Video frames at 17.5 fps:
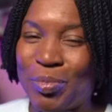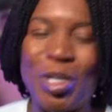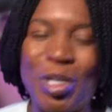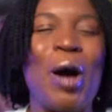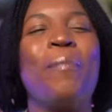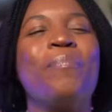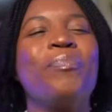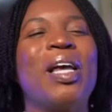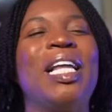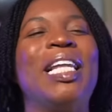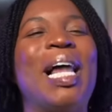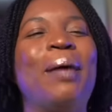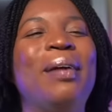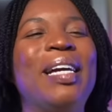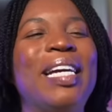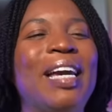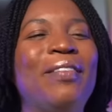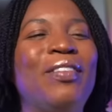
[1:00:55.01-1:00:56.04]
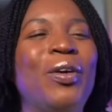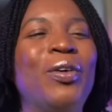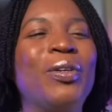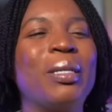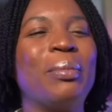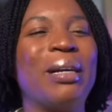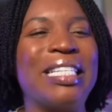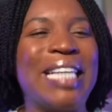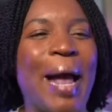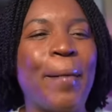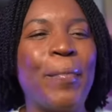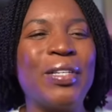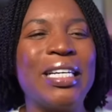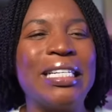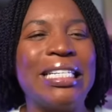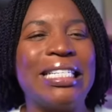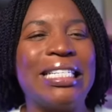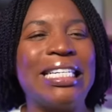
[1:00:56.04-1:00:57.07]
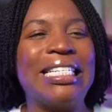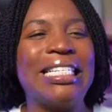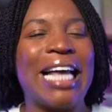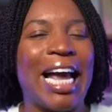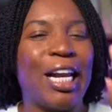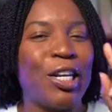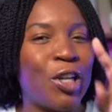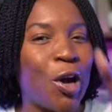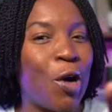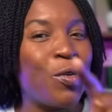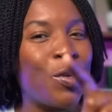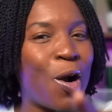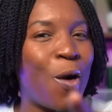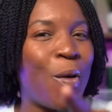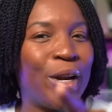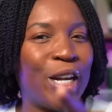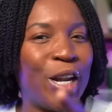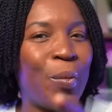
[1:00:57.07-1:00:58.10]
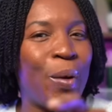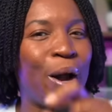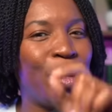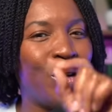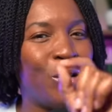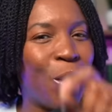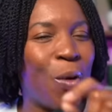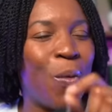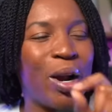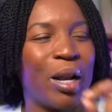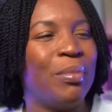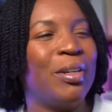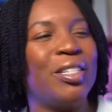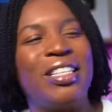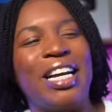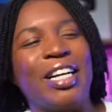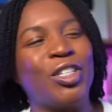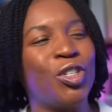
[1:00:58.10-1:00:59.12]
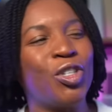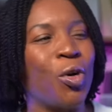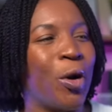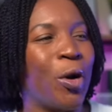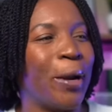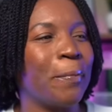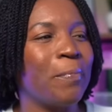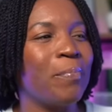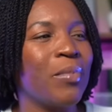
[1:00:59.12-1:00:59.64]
So, let me give you some example sentences and don't go anywhere. You don't want to miss that story.